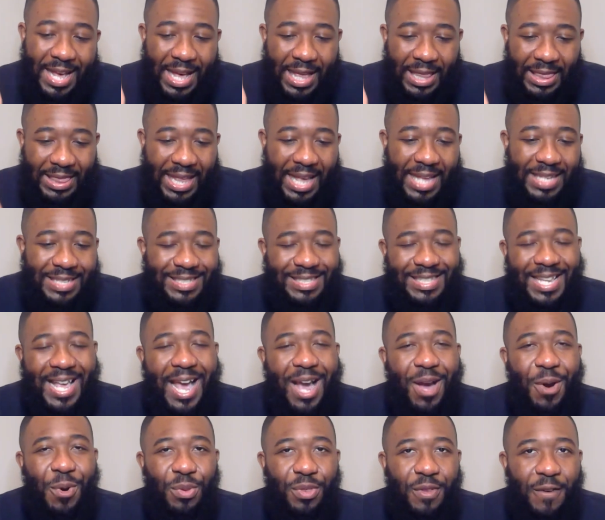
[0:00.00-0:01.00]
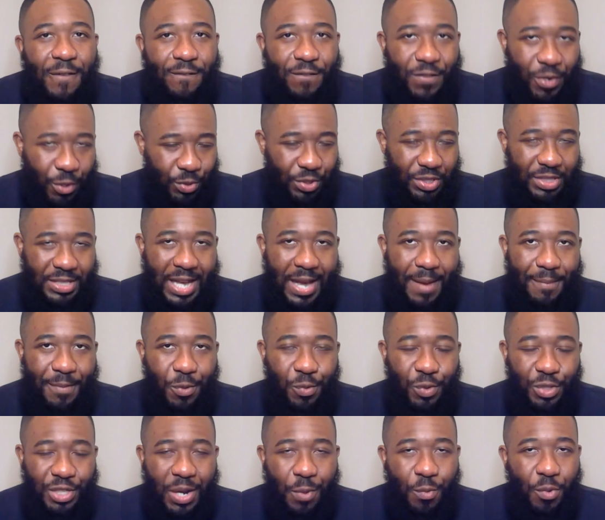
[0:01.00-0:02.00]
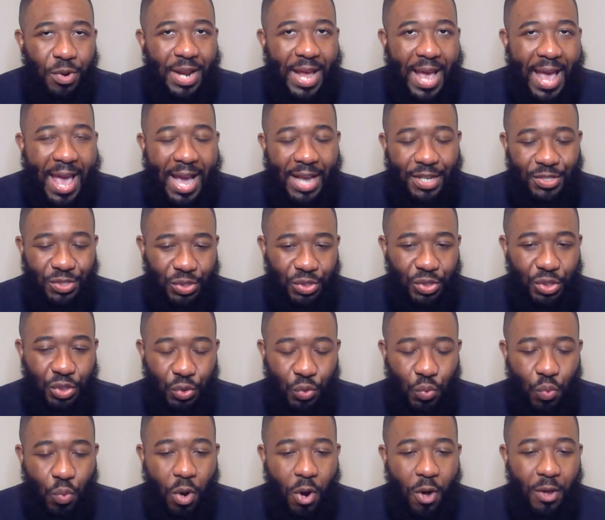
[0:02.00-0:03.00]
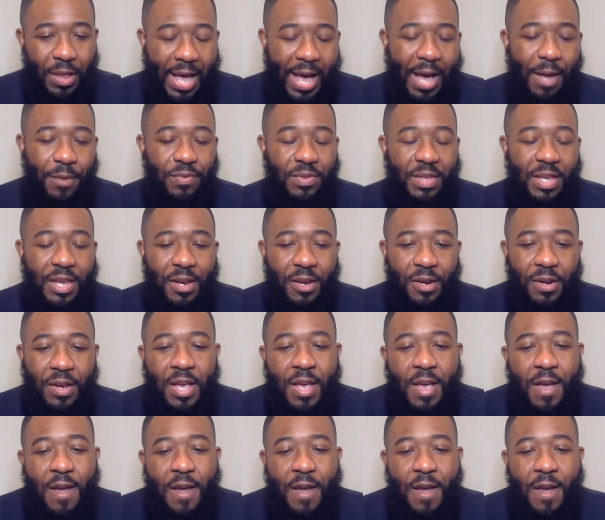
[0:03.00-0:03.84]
let's tackle the first topic, which I want to ask you all out there.